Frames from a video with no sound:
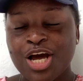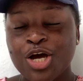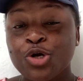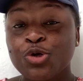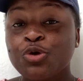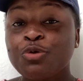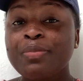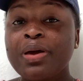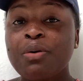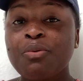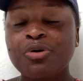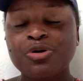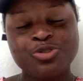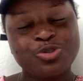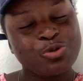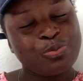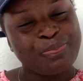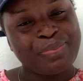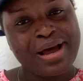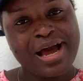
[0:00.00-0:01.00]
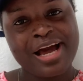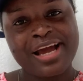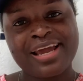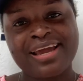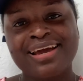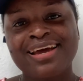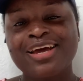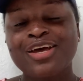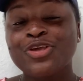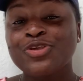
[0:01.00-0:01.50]
you may want to pack
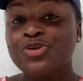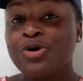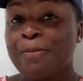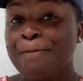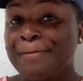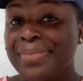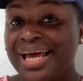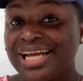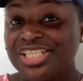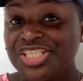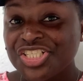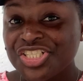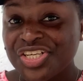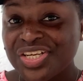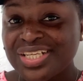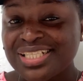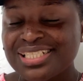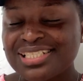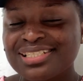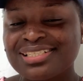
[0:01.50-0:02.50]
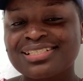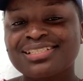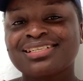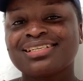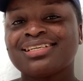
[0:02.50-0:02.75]
your bed sheets,